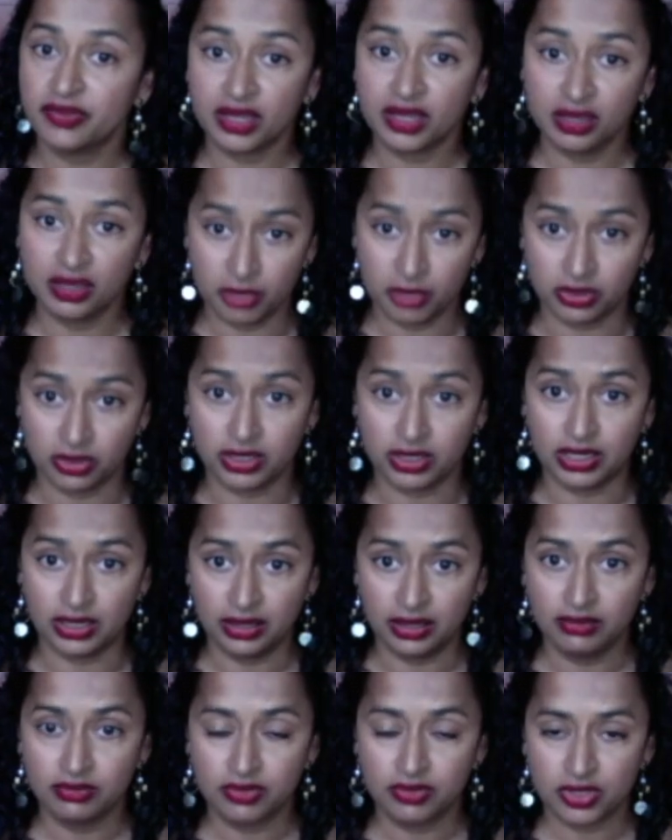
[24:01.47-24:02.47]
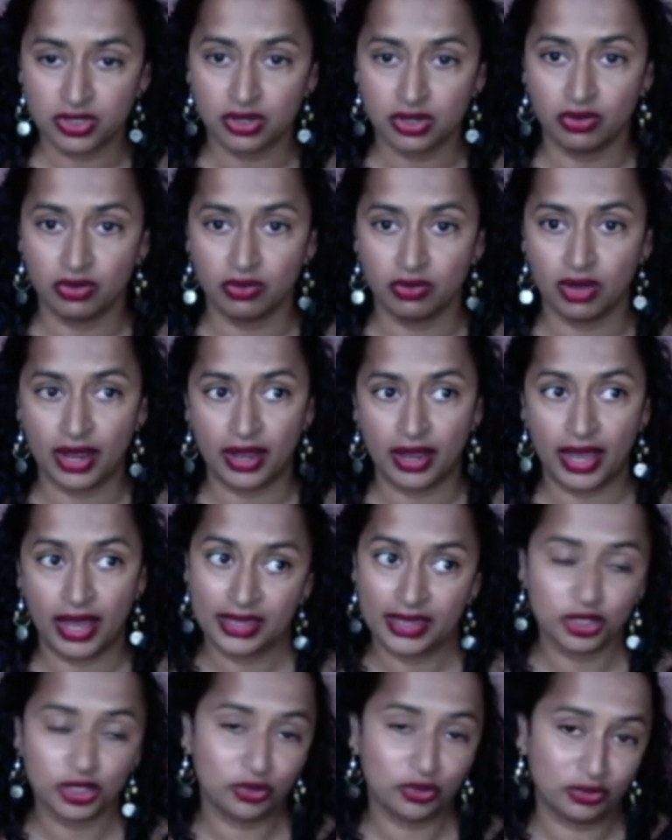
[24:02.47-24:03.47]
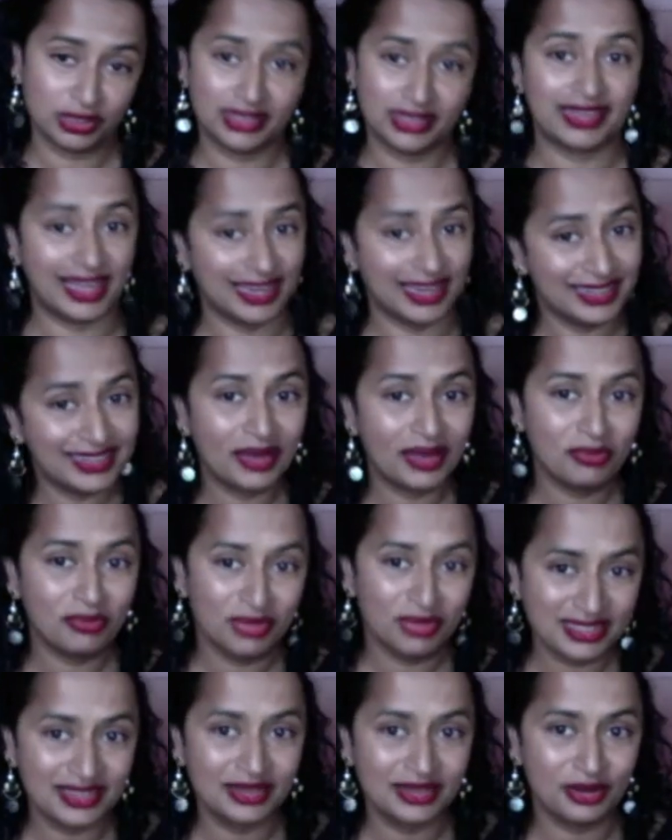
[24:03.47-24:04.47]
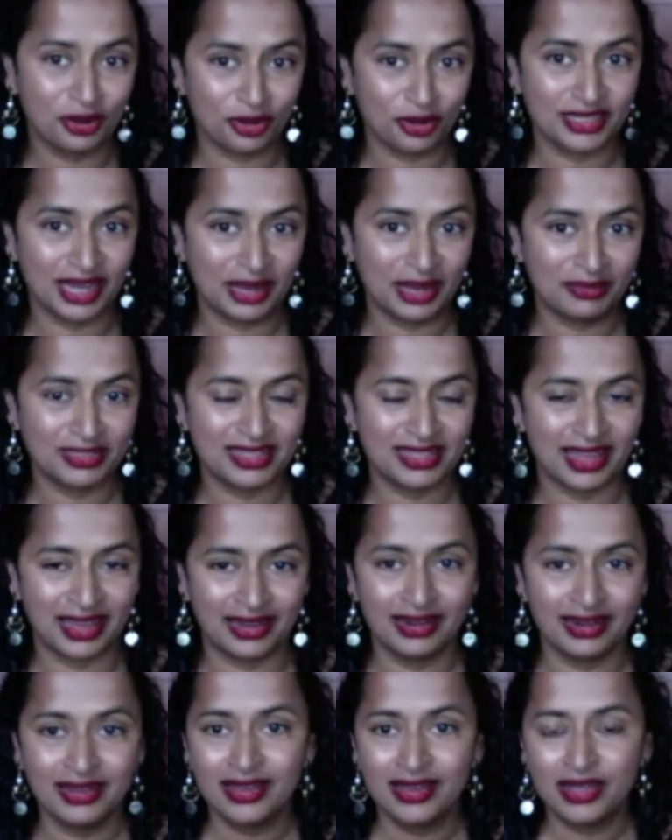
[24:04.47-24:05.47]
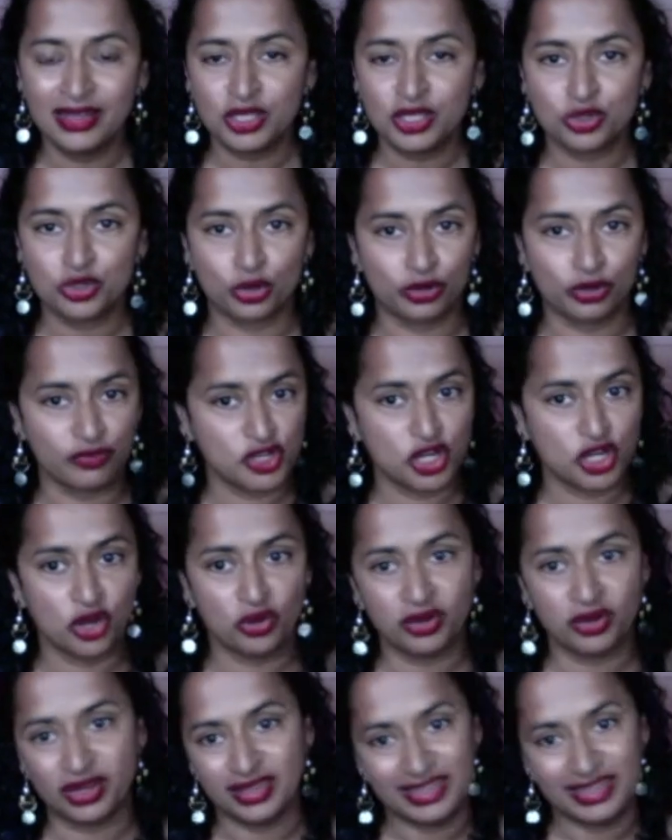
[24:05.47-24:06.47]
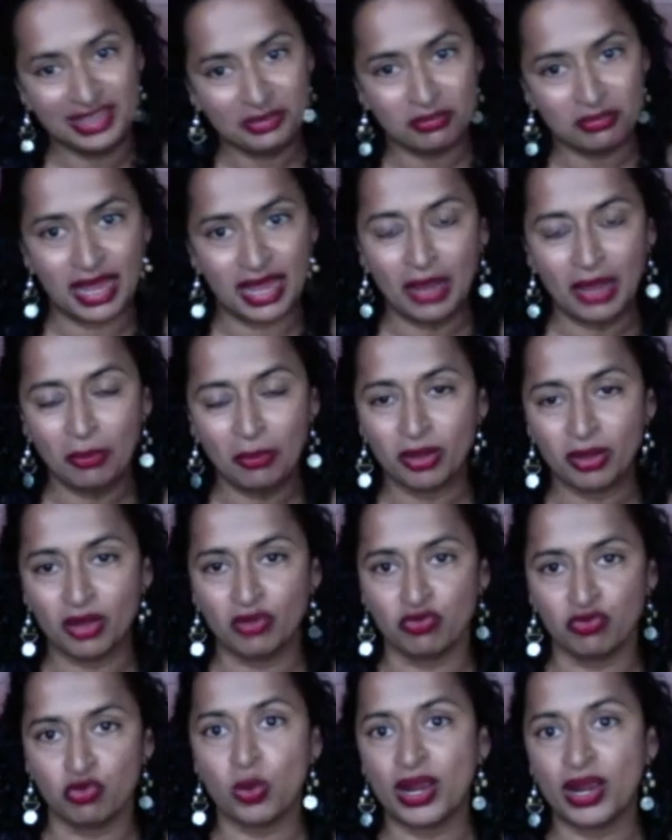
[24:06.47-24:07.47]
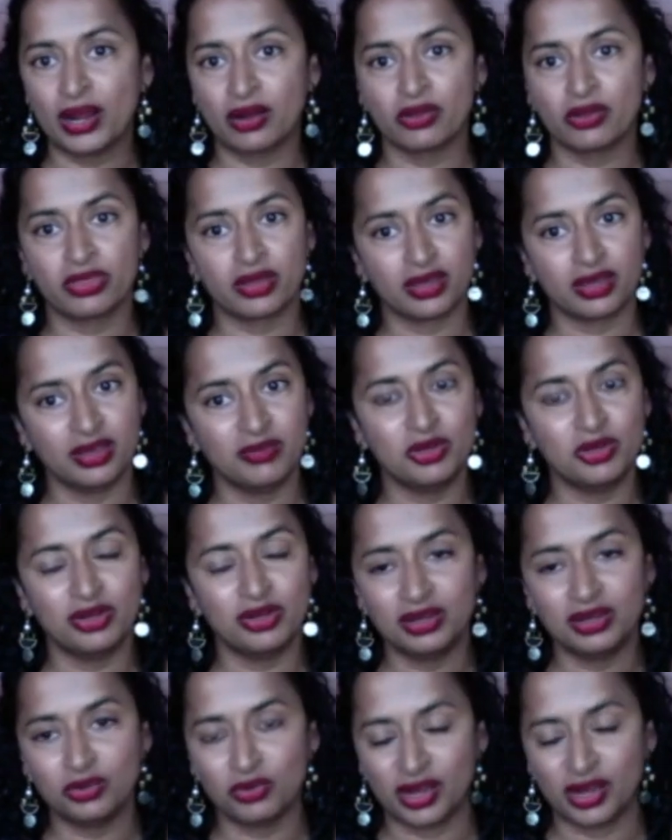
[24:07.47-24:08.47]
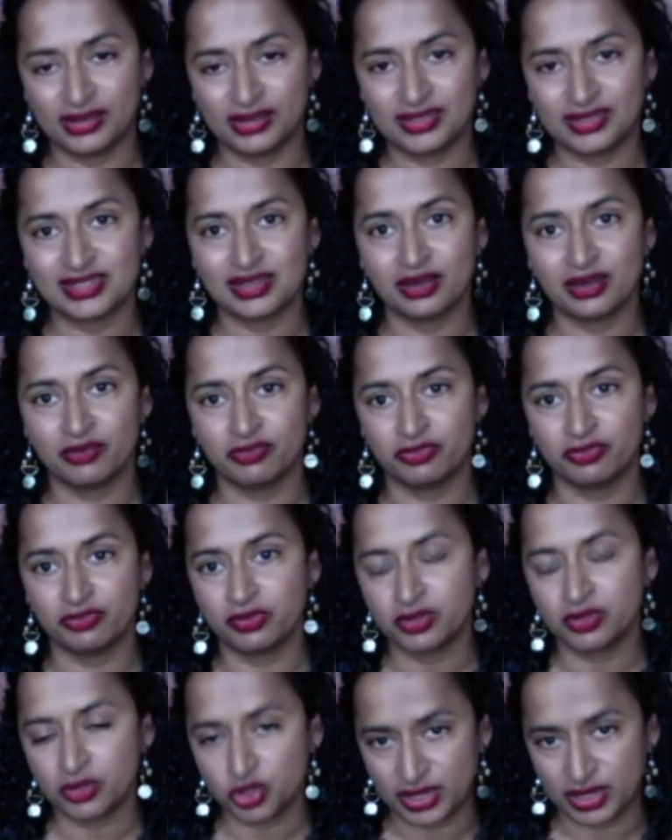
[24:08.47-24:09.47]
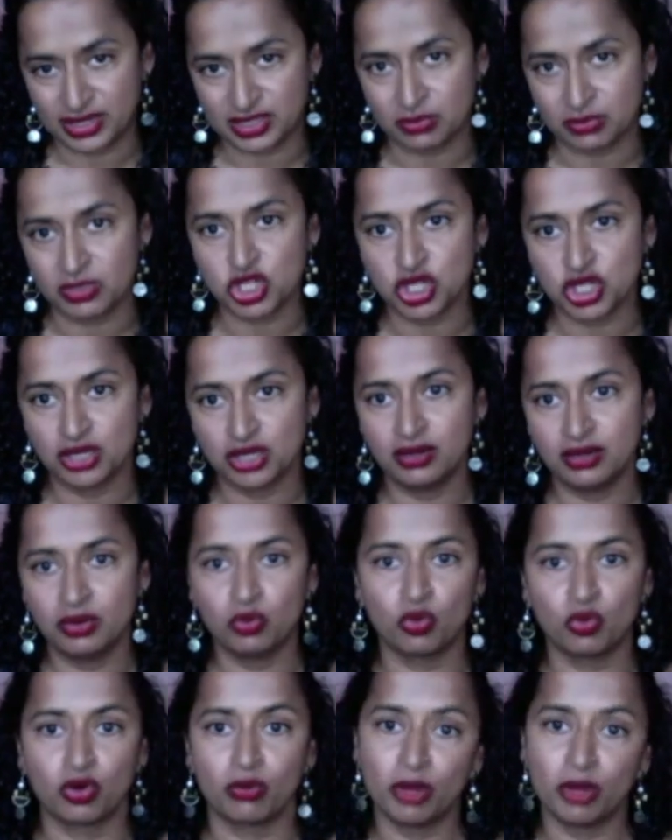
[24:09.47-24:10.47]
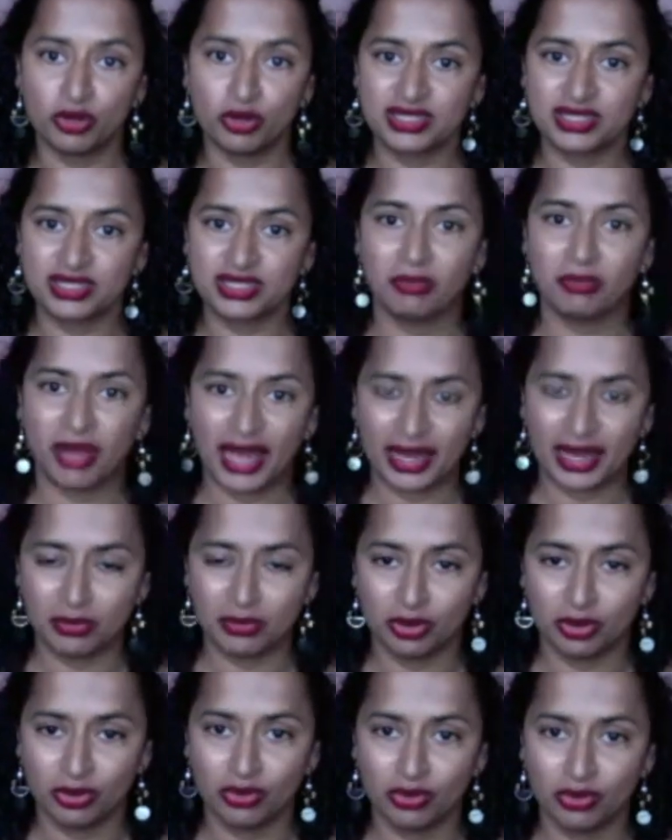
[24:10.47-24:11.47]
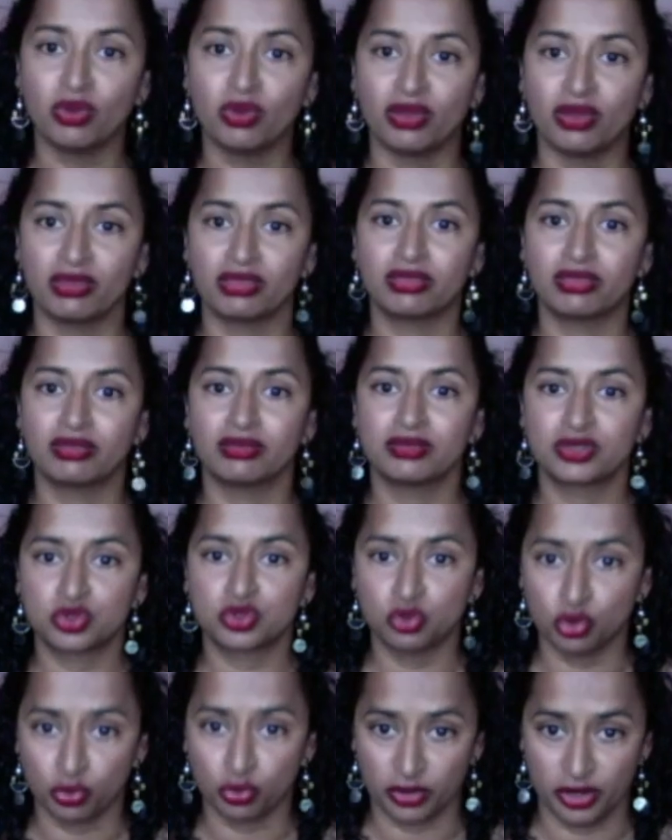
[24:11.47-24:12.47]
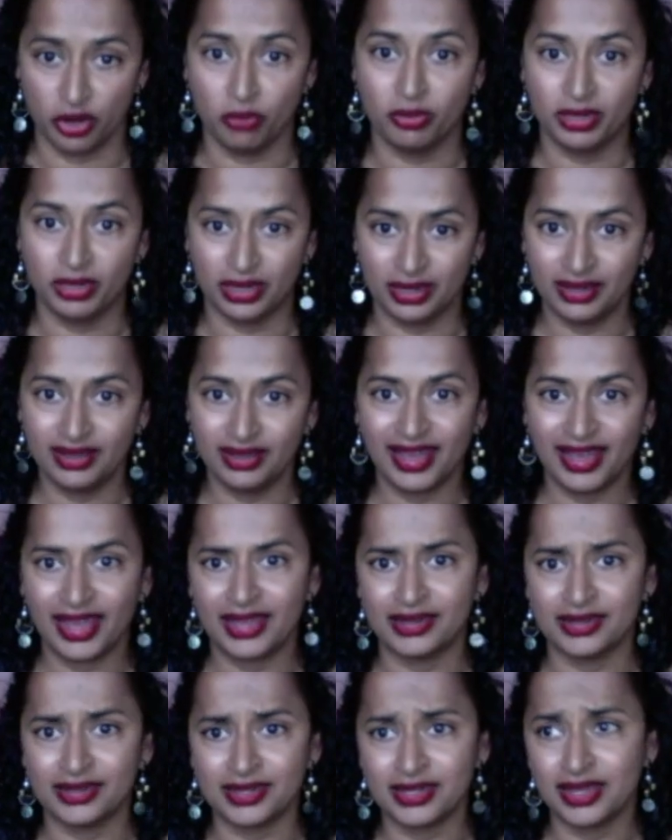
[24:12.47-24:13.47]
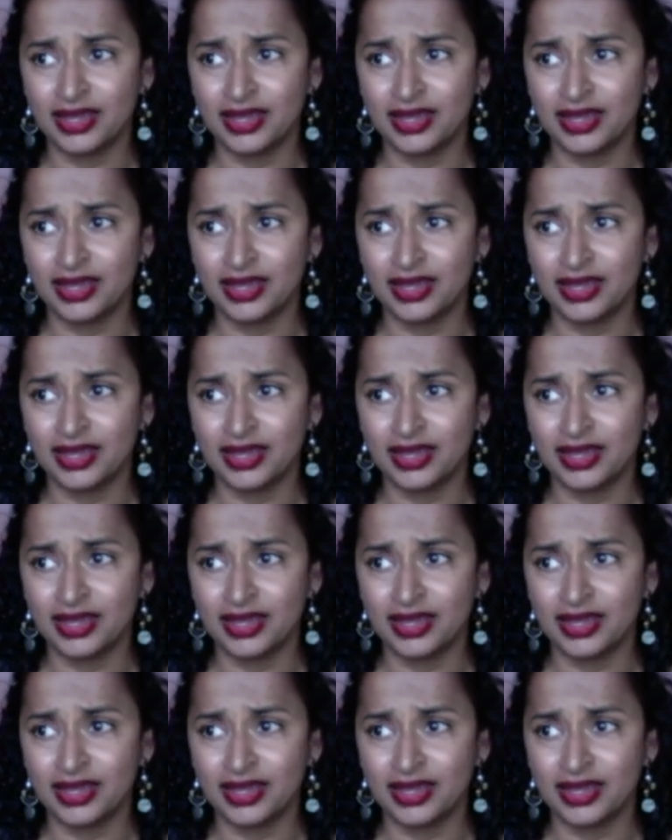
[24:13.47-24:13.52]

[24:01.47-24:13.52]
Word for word: community. So I actually really liked that piece in the New York Times that sort of showed a heat map of where the community rates of transmission were most compatible with school reopening and